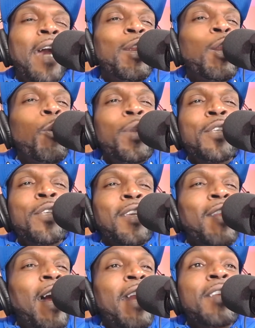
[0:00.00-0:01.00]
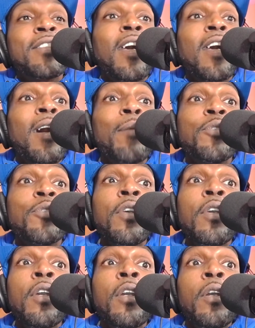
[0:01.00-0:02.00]
notice a lot of times
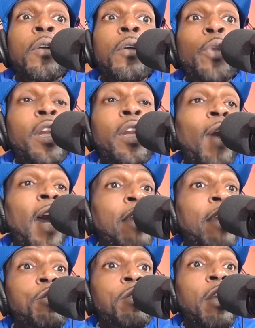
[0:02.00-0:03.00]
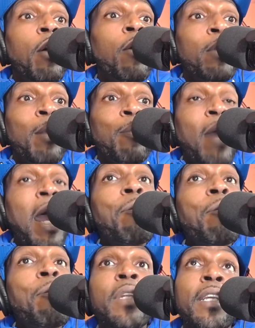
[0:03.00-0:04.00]
we don't actually own the
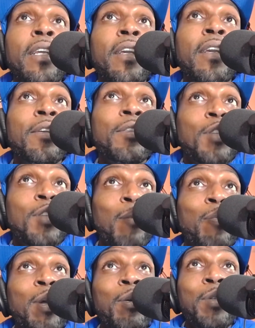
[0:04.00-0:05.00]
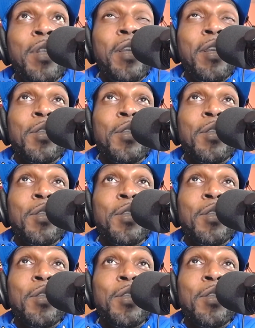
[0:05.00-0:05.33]
property to the buildings